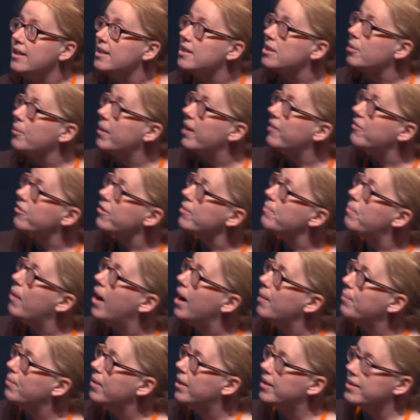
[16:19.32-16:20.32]
So whenever a
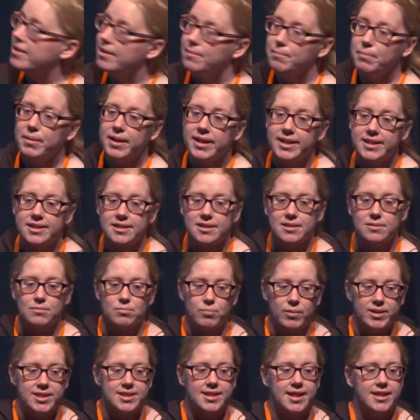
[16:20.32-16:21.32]
pipeline completes,
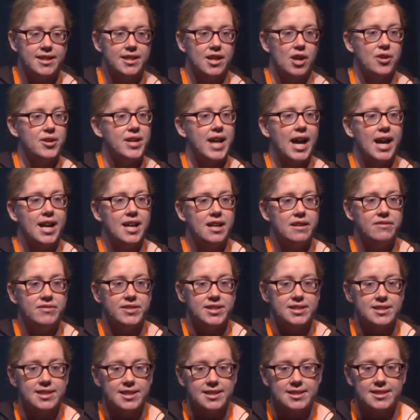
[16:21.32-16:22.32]
we send an OK if
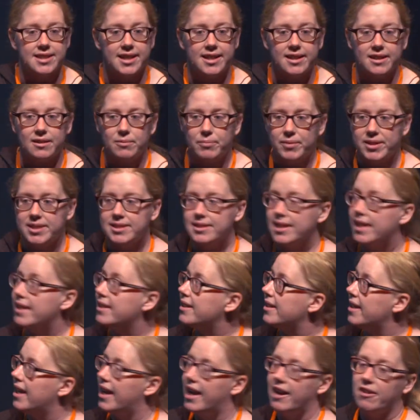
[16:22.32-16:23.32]
it succeeded, we send
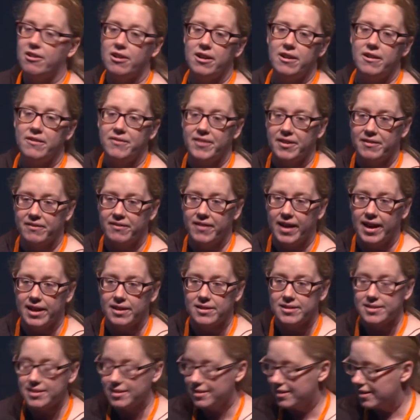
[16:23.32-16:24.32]
an error if it
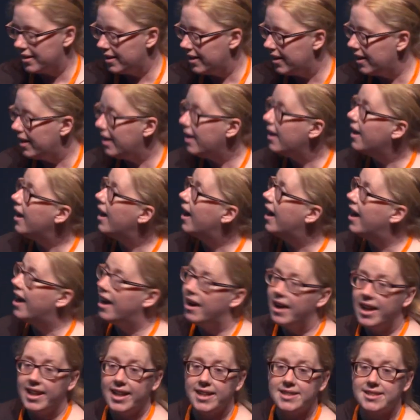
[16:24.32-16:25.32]
failed.
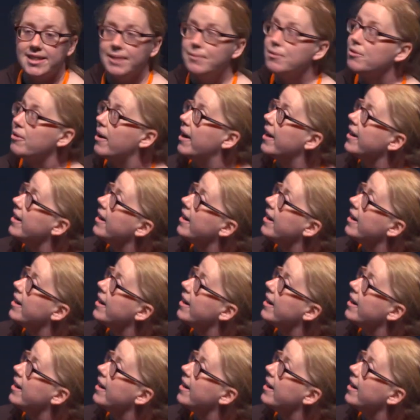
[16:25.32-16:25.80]
And that seemed great.